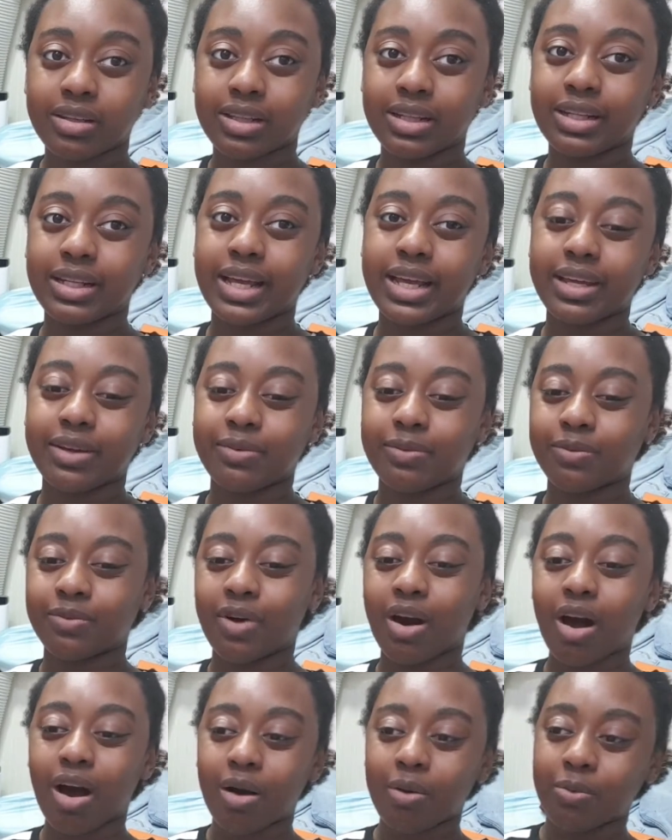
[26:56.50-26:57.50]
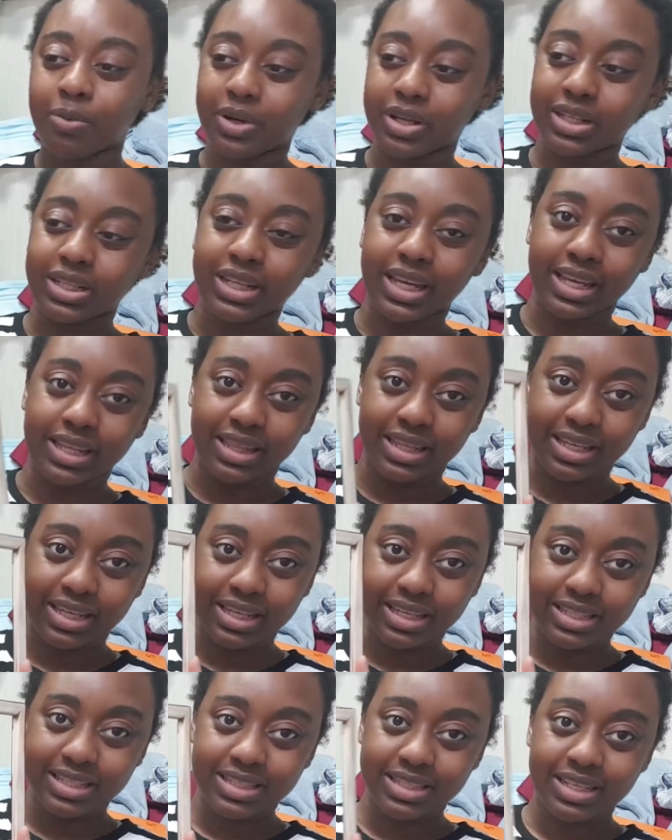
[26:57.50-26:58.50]
like raw wood, like
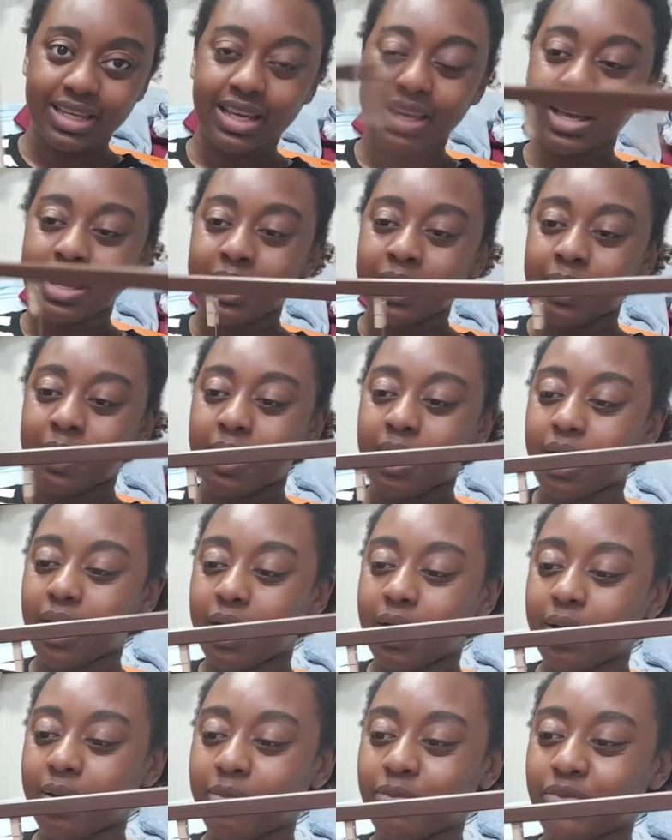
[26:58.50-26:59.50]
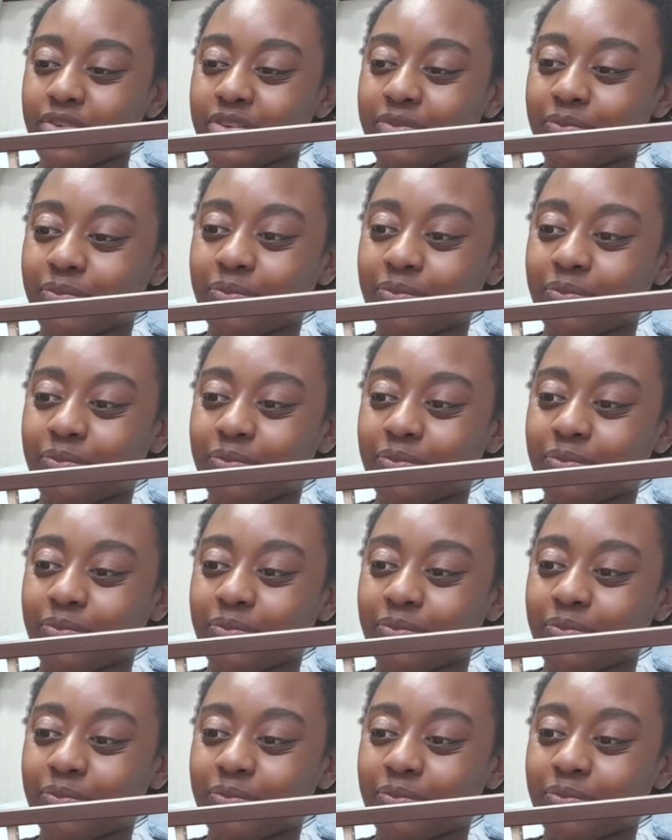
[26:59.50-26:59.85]
this. Um,